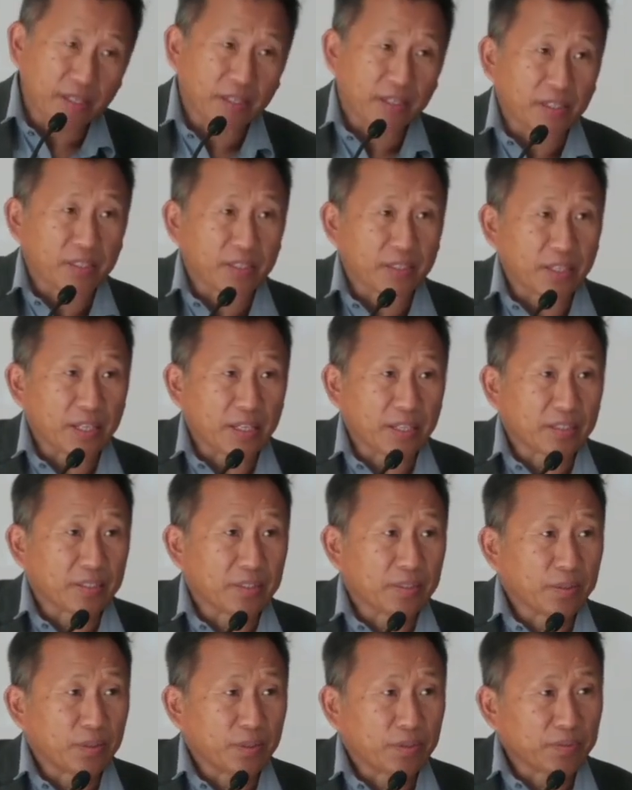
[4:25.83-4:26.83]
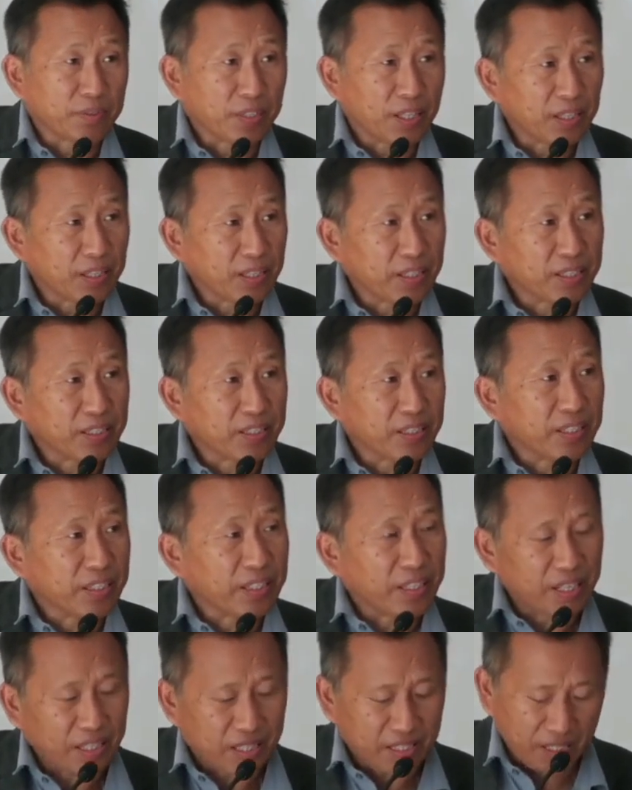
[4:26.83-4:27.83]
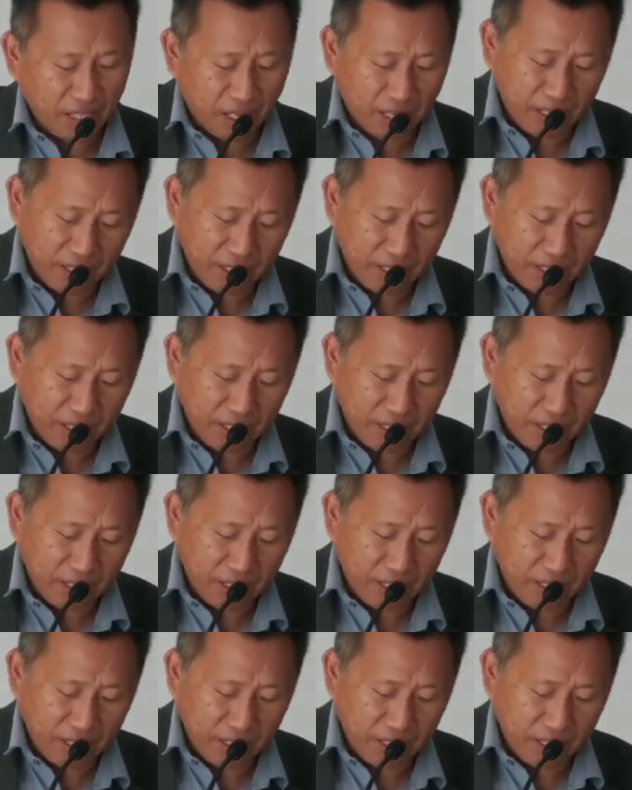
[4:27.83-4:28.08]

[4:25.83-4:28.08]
the state of Nagaland the next